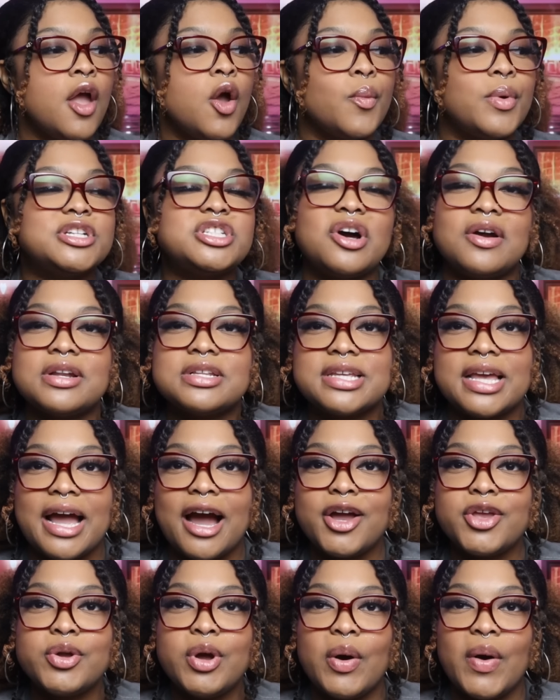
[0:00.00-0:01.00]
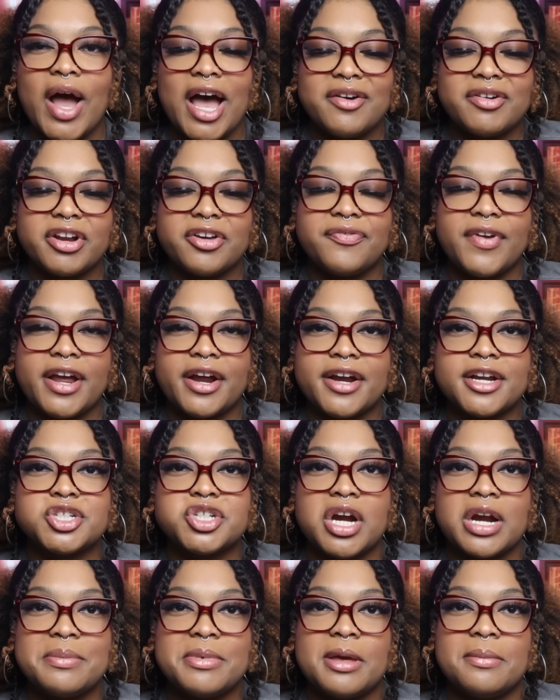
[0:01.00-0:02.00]
Which honestly, how are you gonna have an affair and
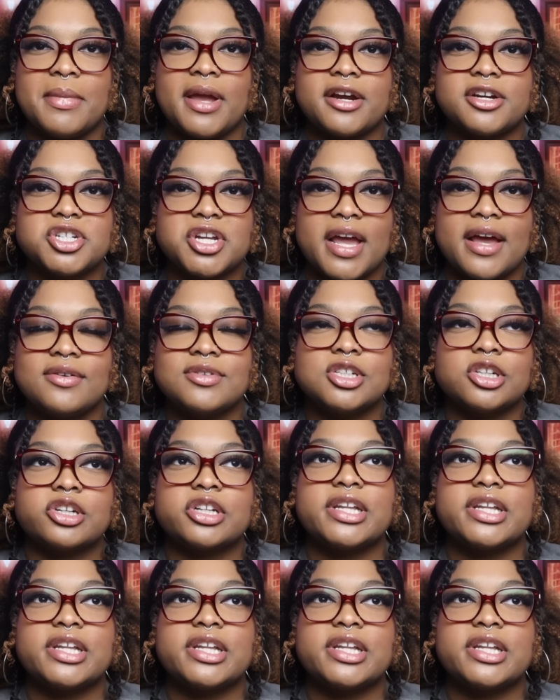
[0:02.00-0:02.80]
try to be a marriage counselor?